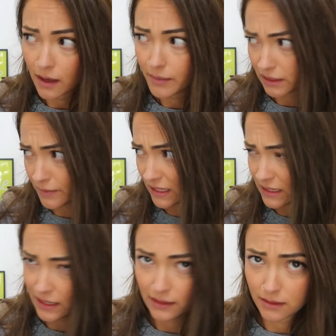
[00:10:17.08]
I'm
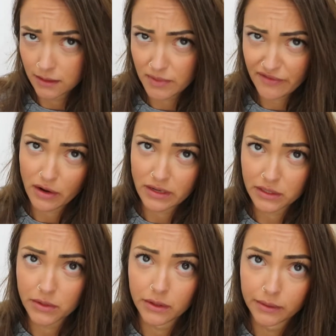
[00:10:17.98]
expecting to be very
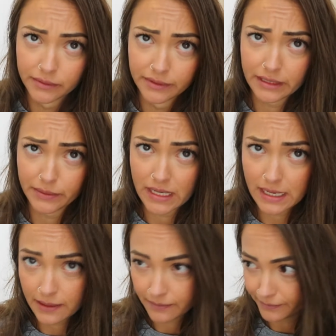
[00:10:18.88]
sore this
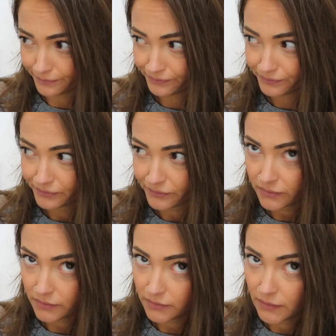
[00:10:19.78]
week,
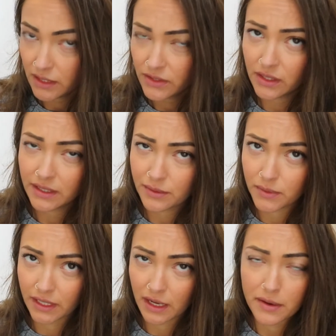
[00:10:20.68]
so I don't
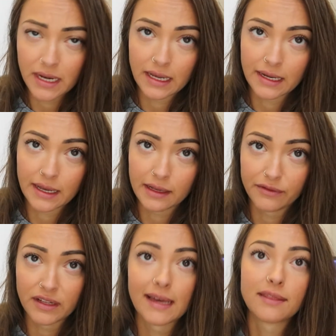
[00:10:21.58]
want to go in like hell
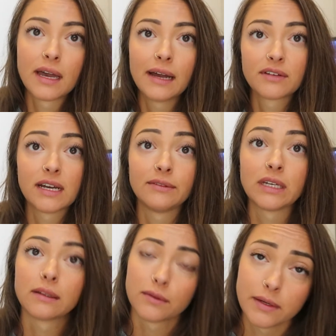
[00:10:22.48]
for leather after
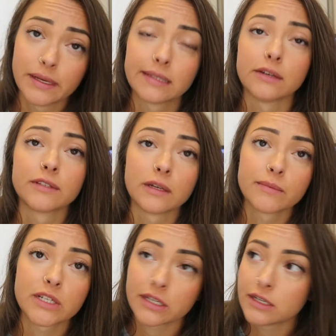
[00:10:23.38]
having 3 weeks off. So I'm
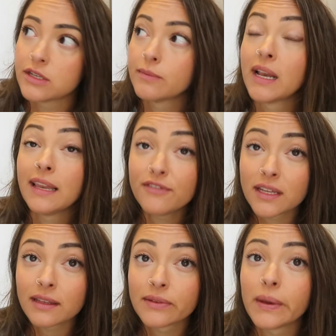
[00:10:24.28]
just gonna do my
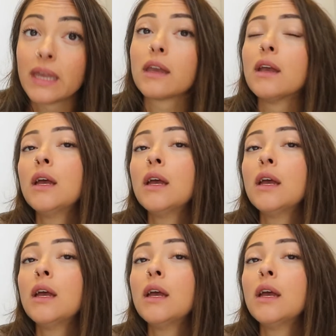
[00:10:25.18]
lifting this week,